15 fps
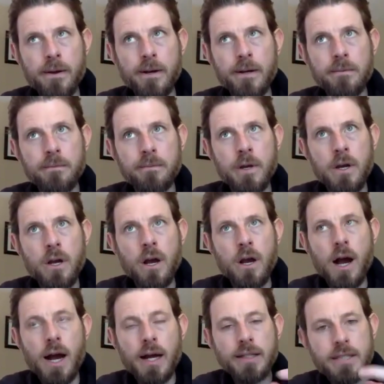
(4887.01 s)
um,
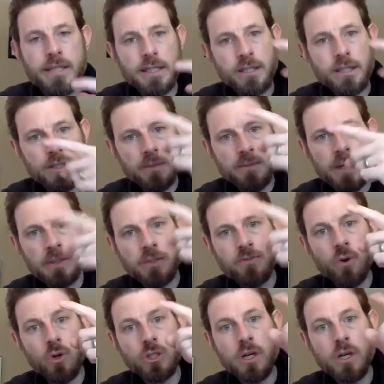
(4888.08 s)
I tend to sometimes
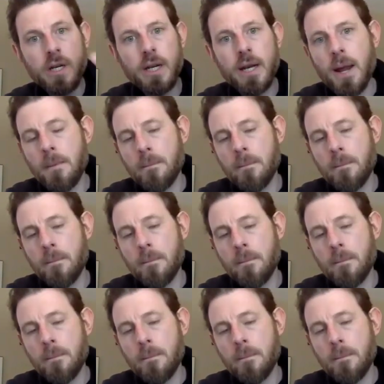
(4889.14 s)
focus on it,